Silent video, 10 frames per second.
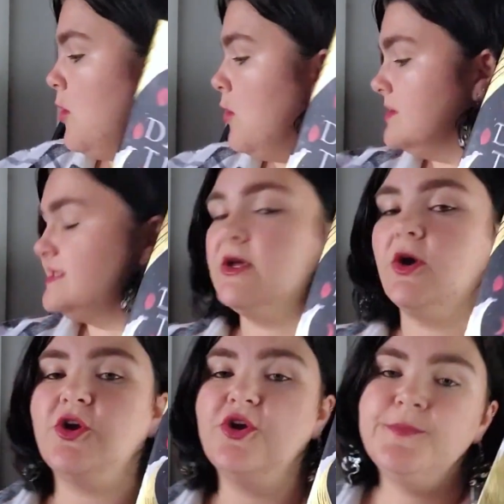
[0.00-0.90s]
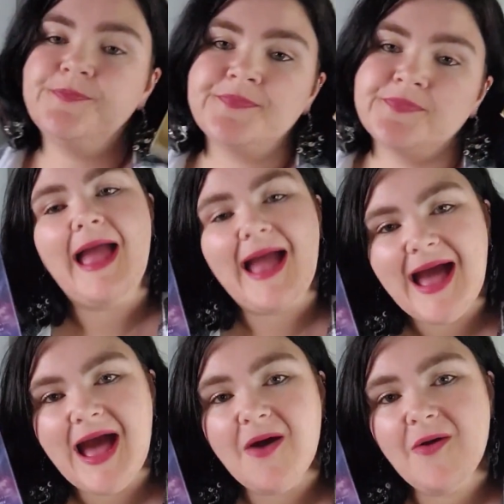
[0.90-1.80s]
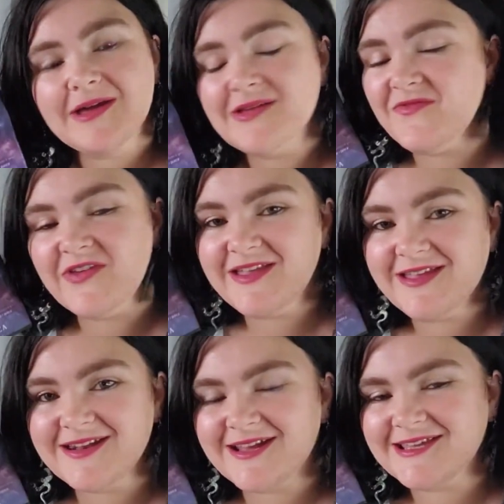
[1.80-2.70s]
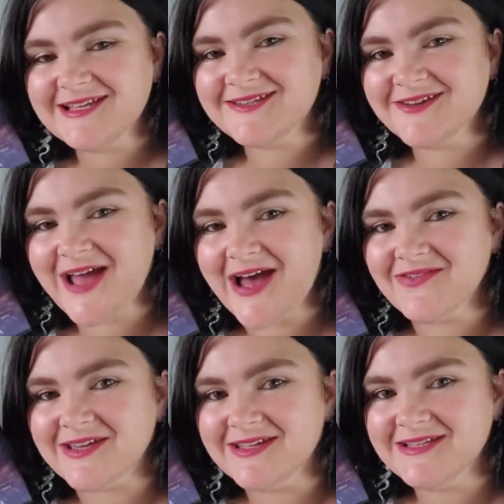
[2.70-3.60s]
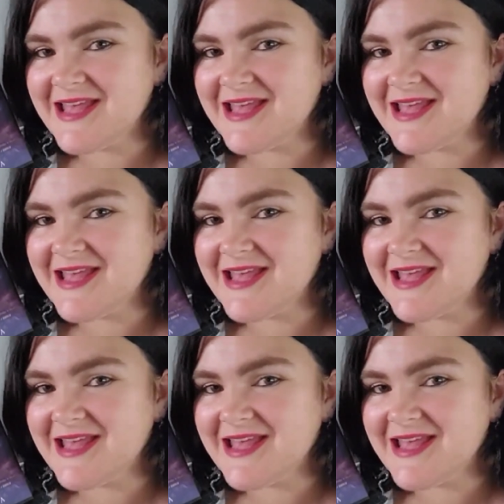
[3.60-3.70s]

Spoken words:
Also, how convenient are these two covers?